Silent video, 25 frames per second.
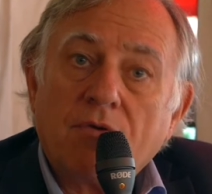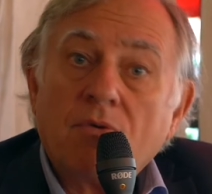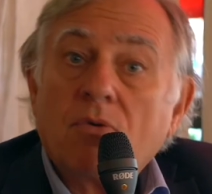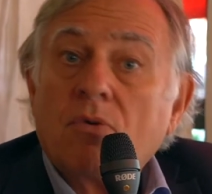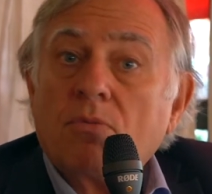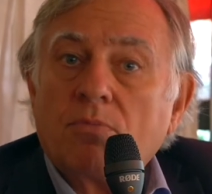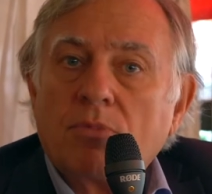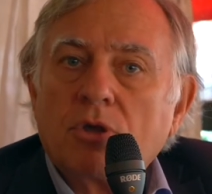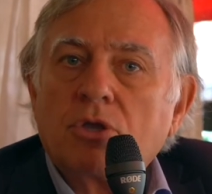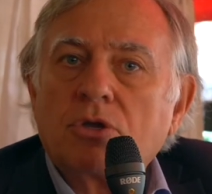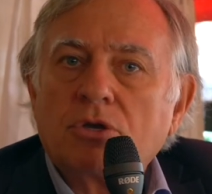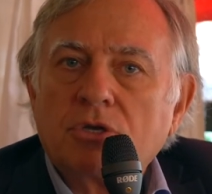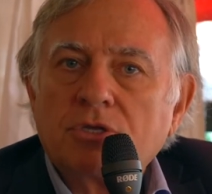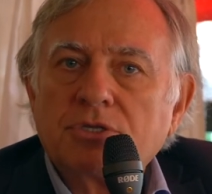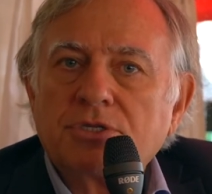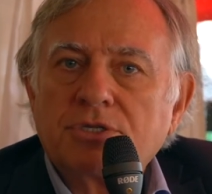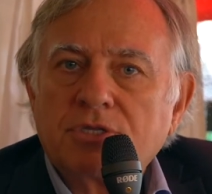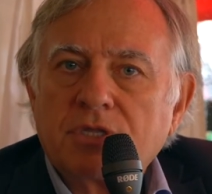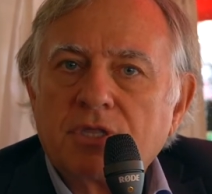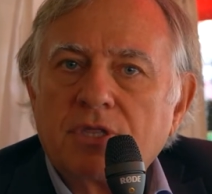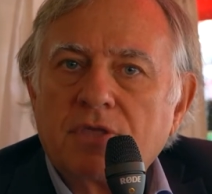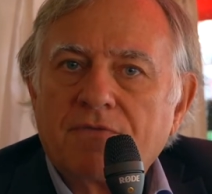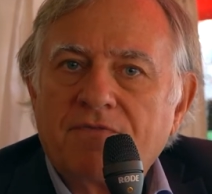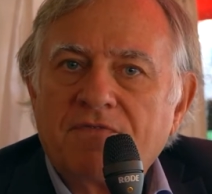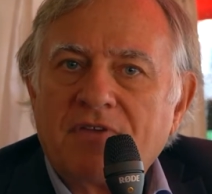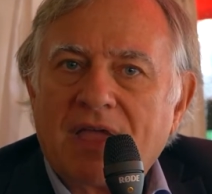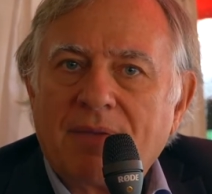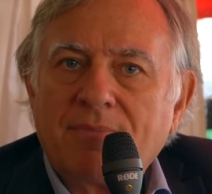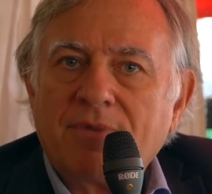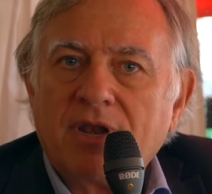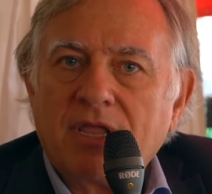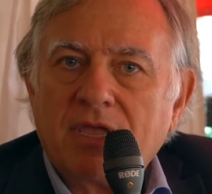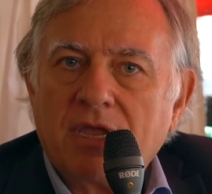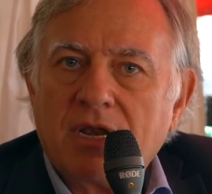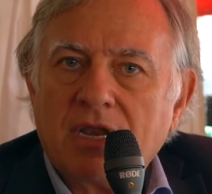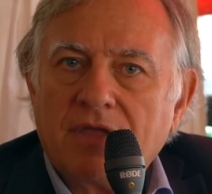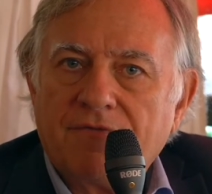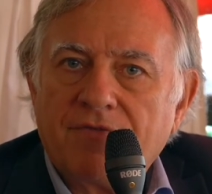because the
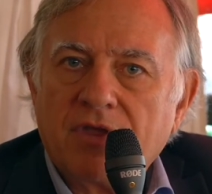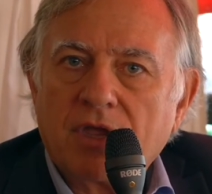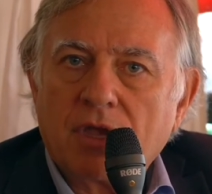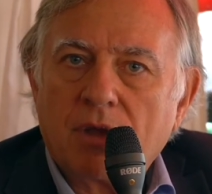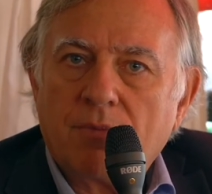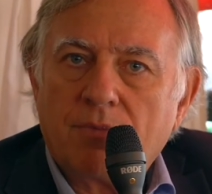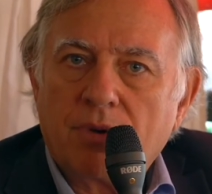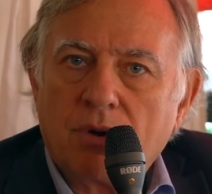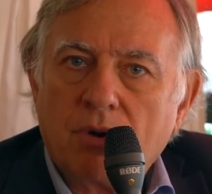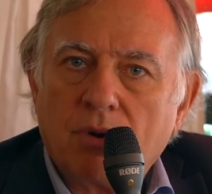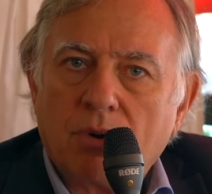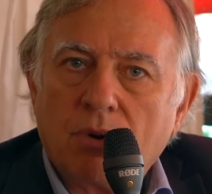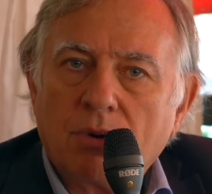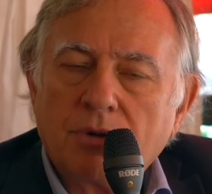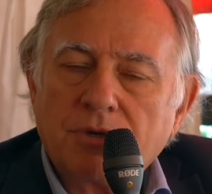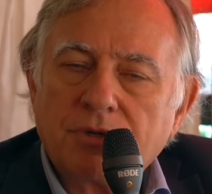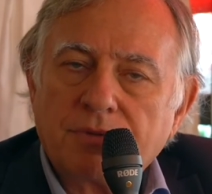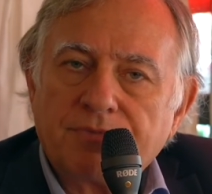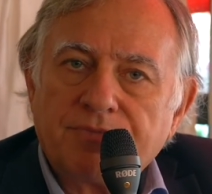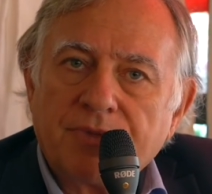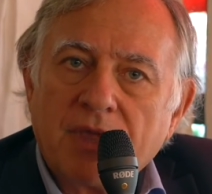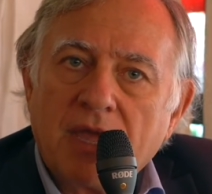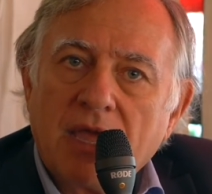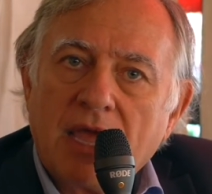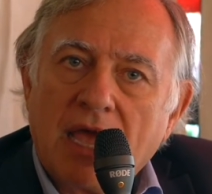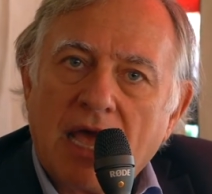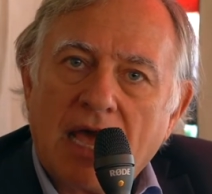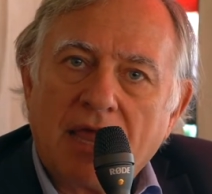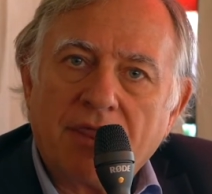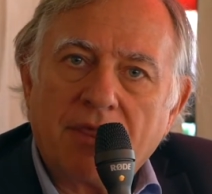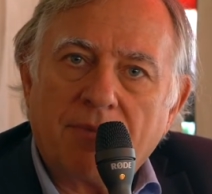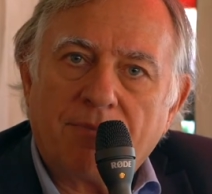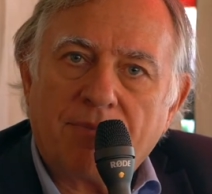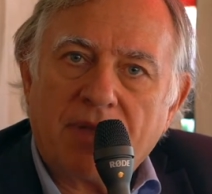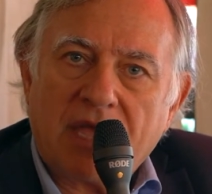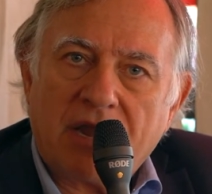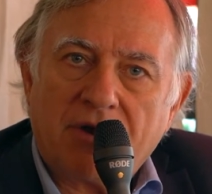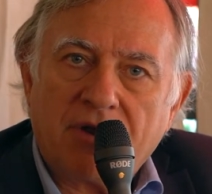family are living abroad and
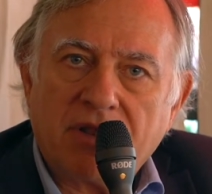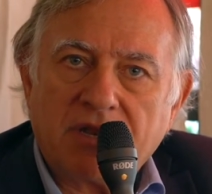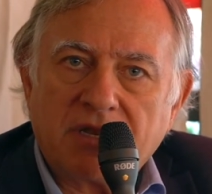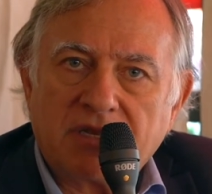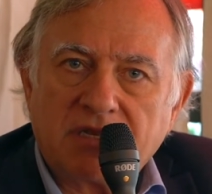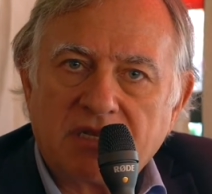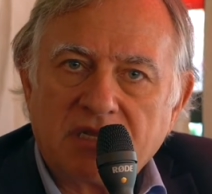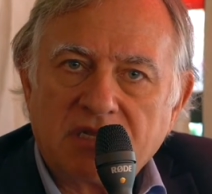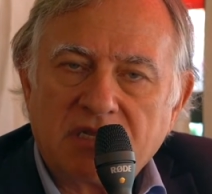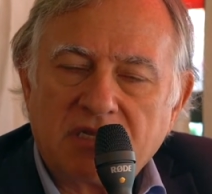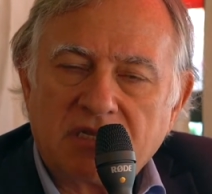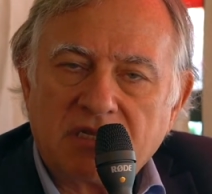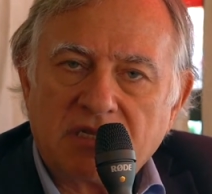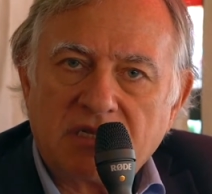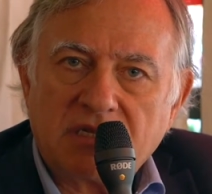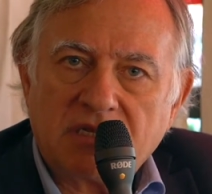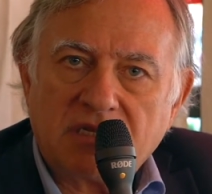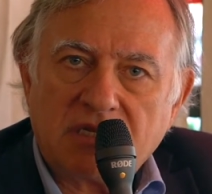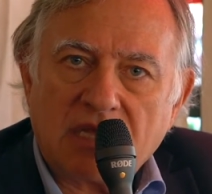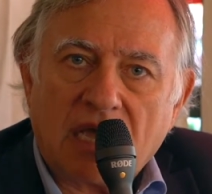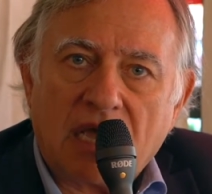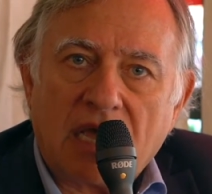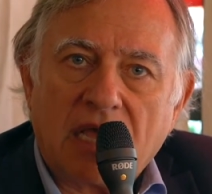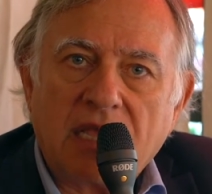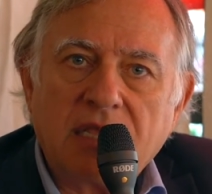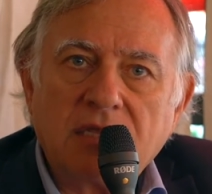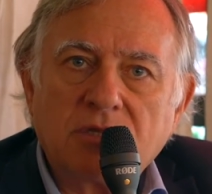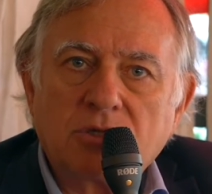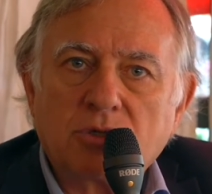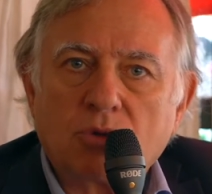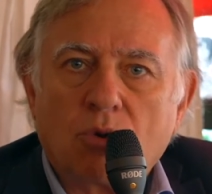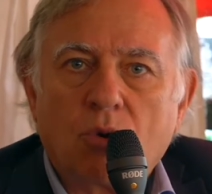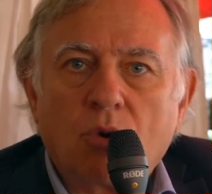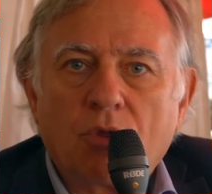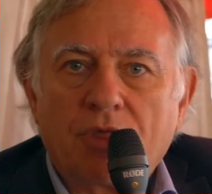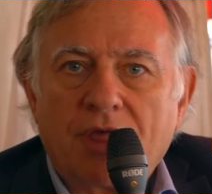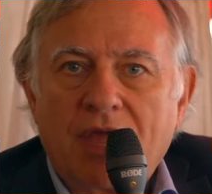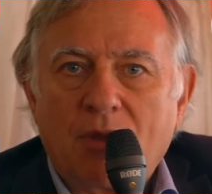the parent dies,
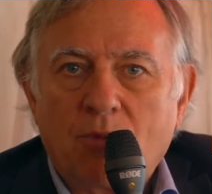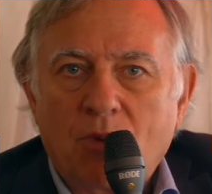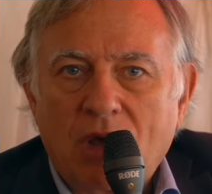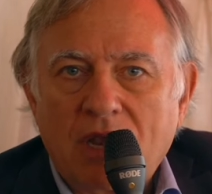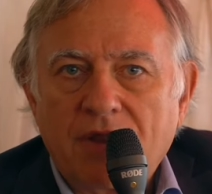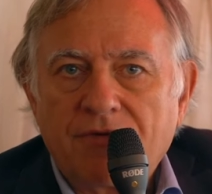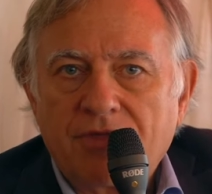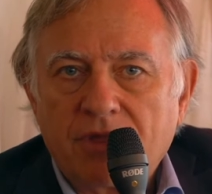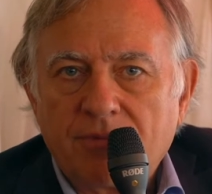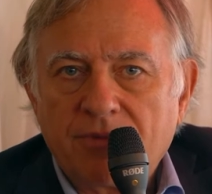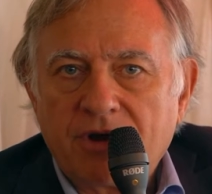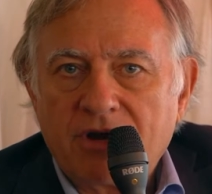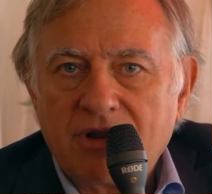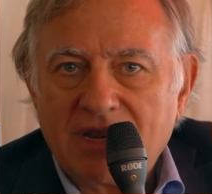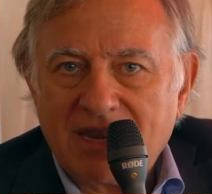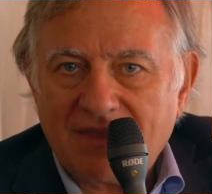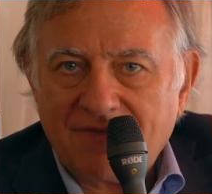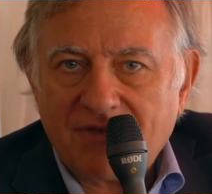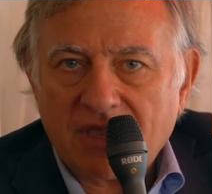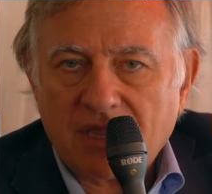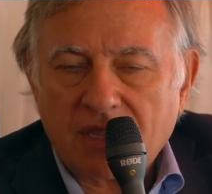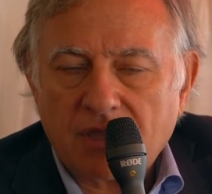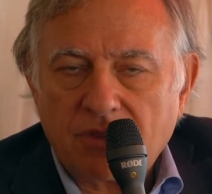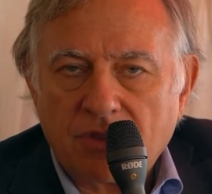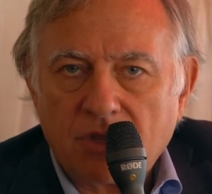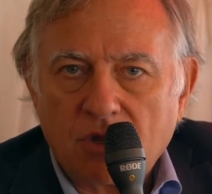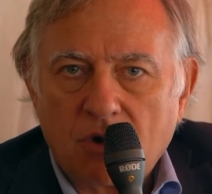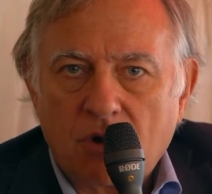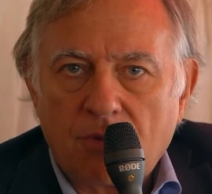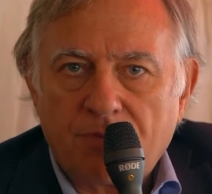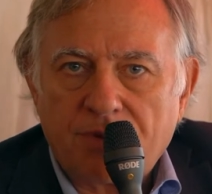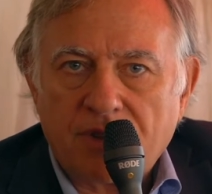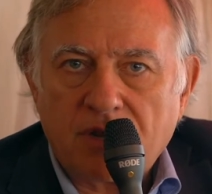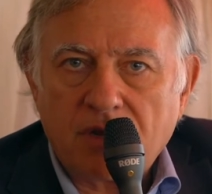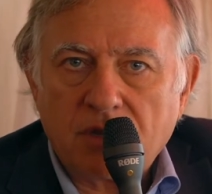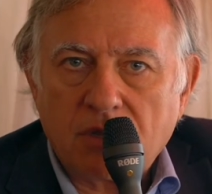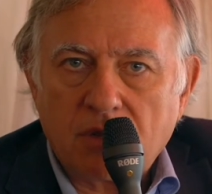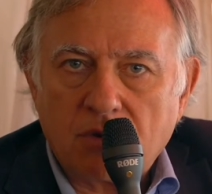or one of them are living in the
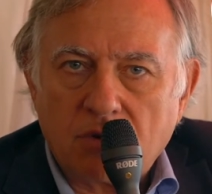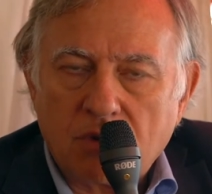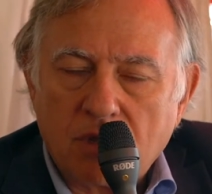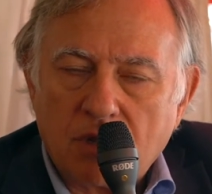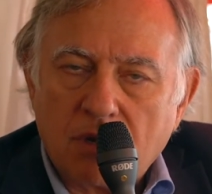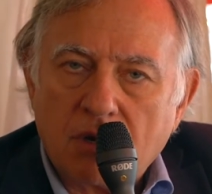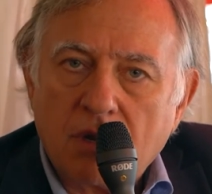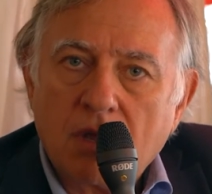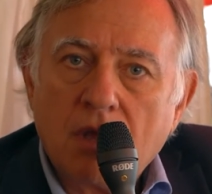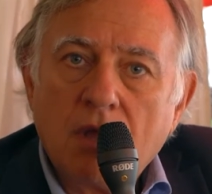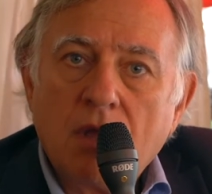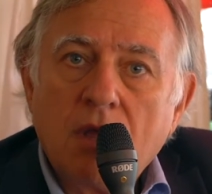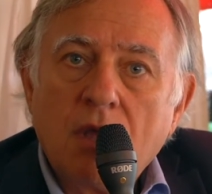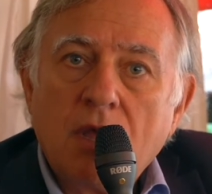European Union,